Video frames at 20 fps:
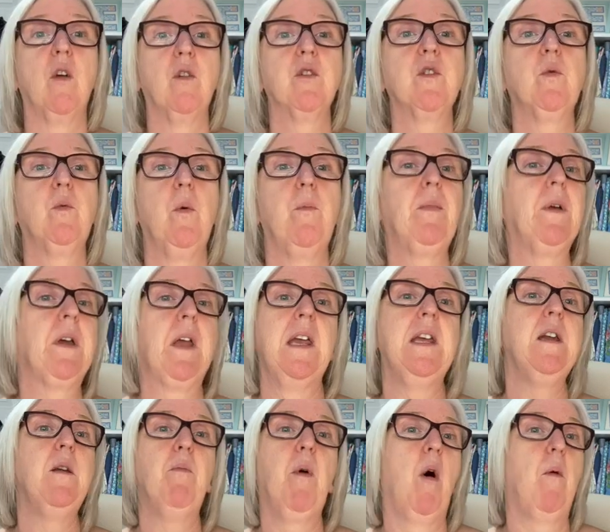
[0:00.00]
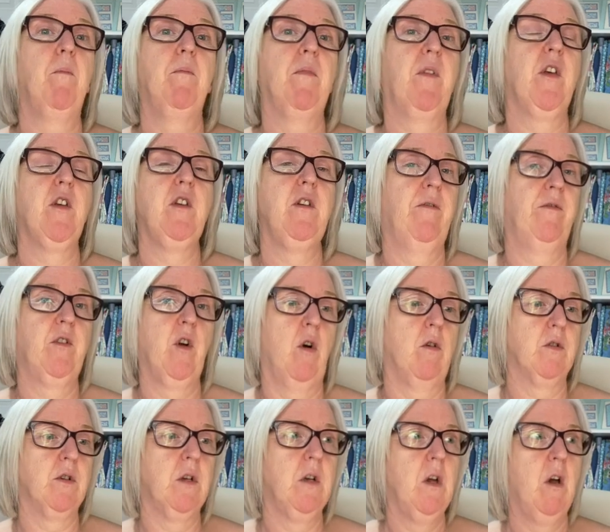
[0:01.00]
onto a bikini bottom that you've
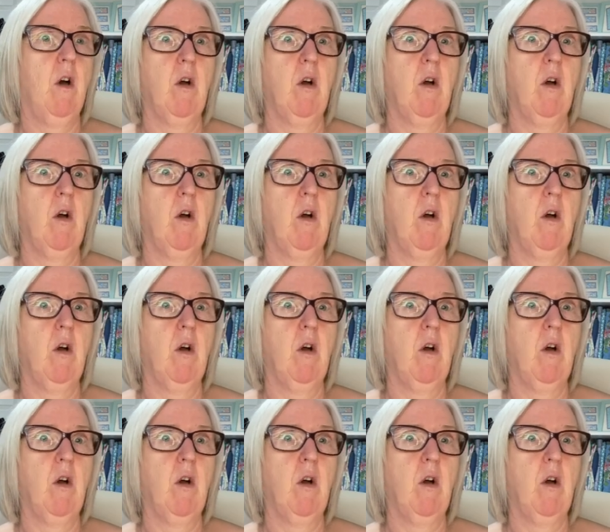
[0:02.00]
got,